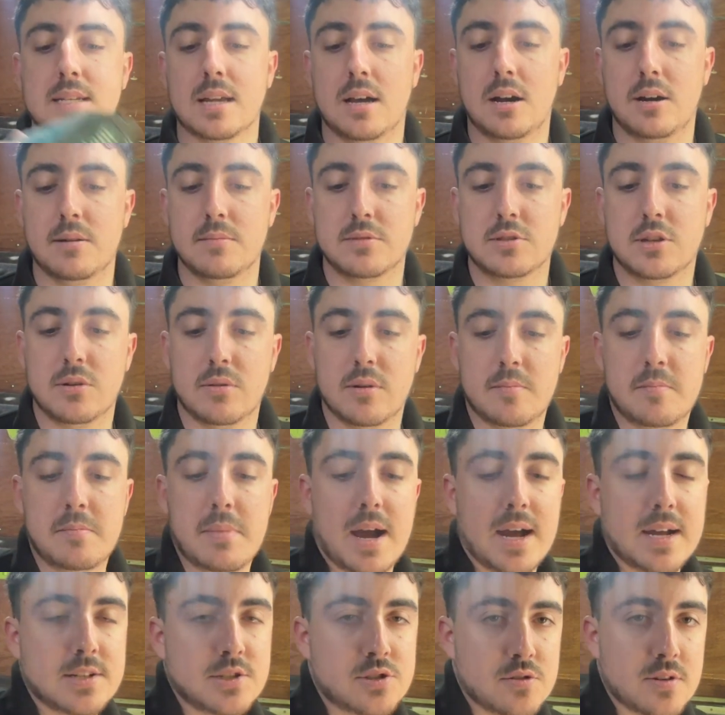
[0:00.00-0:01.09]
up to a
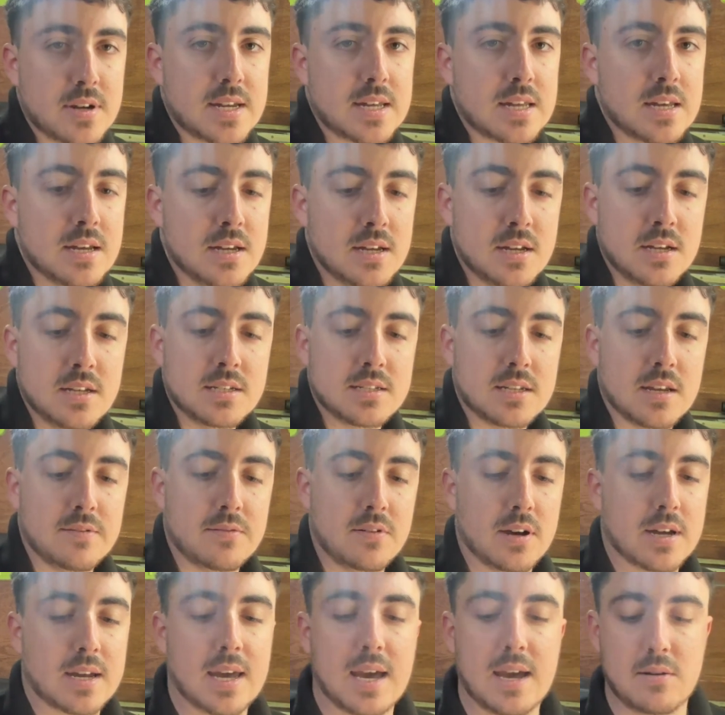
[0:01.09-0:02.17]
battery. So if
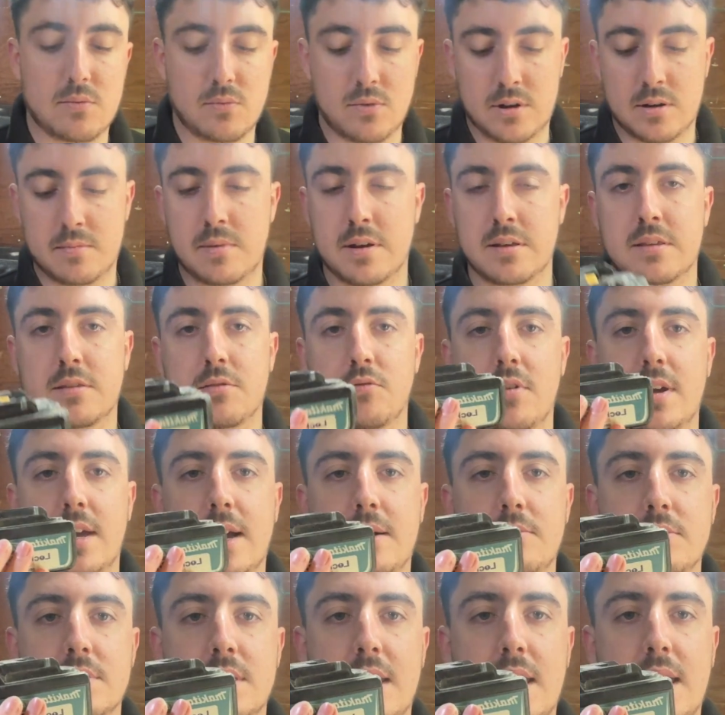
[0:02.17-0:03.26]
I get one of my 3
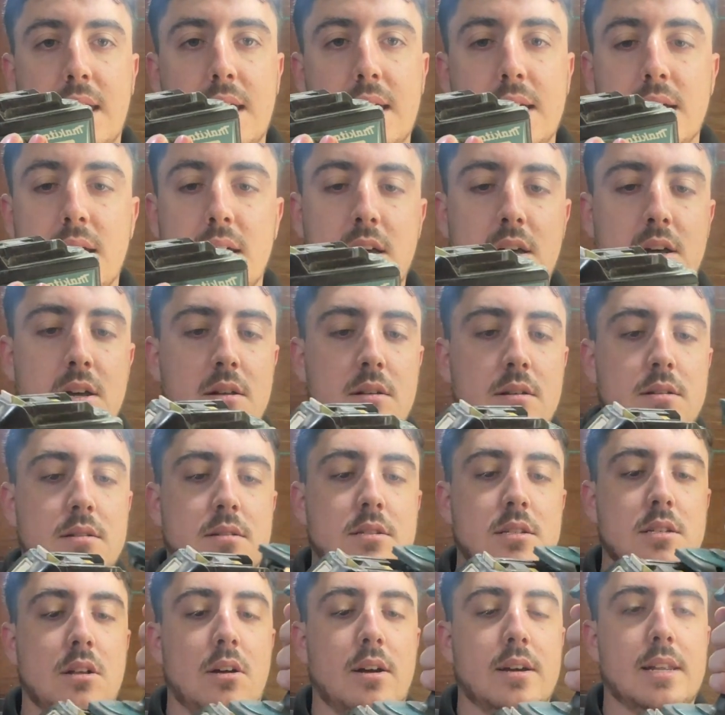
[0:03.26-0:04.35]
amps here,
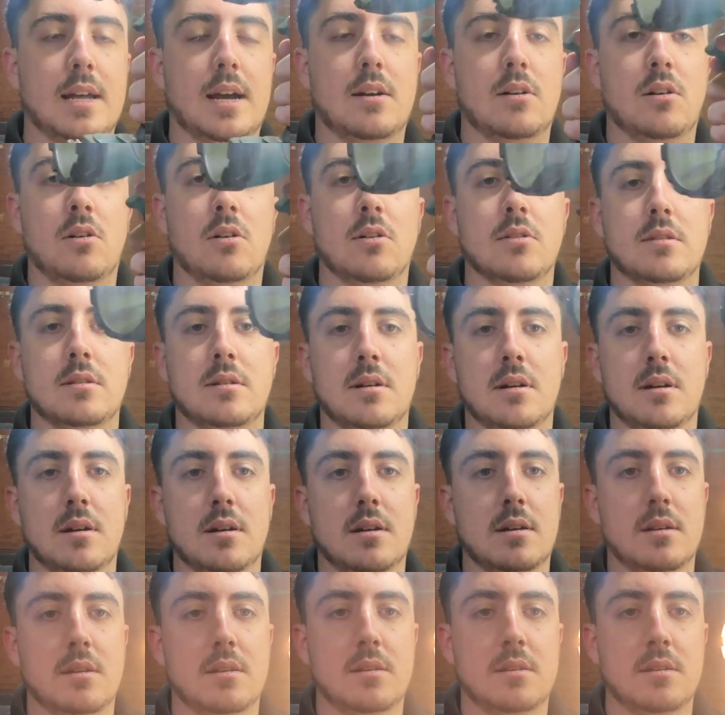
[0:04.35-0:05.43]
slide that on,
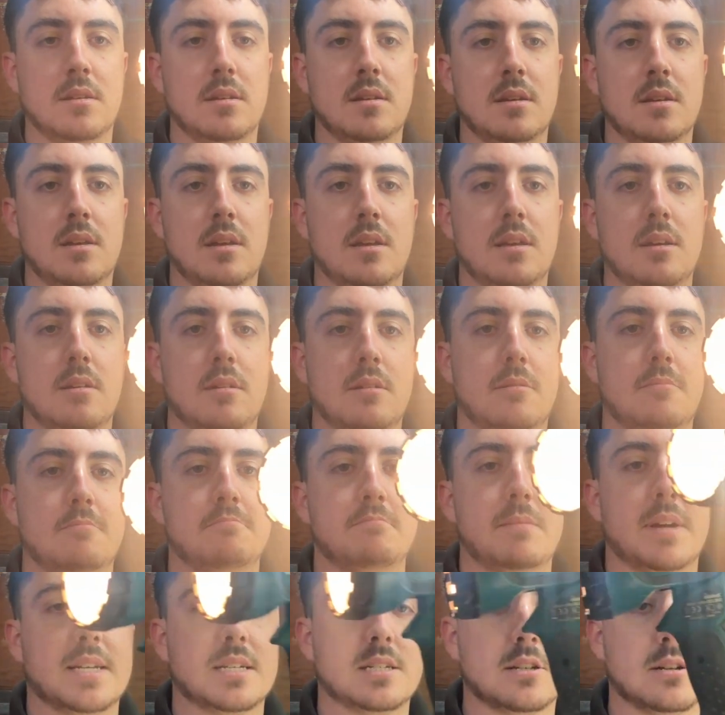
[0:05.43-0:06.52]

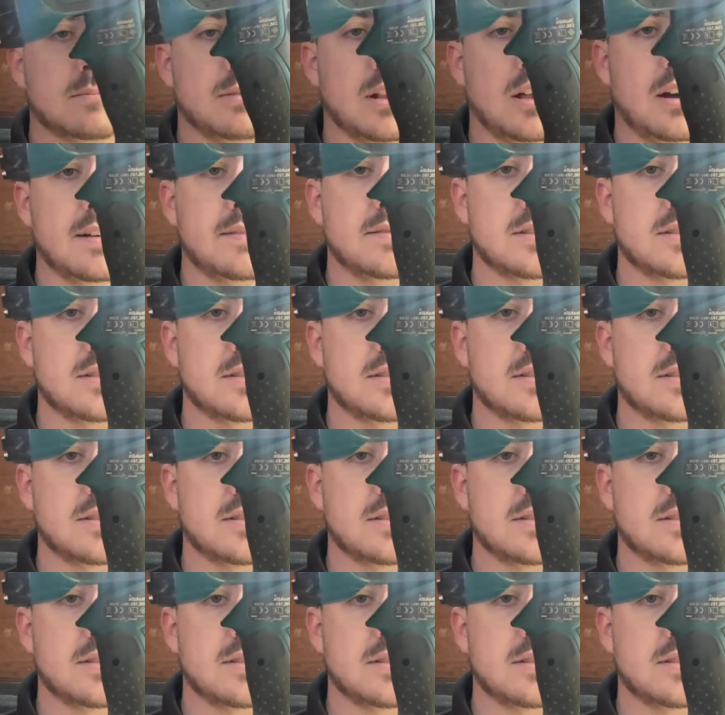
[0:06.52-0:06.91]
makes life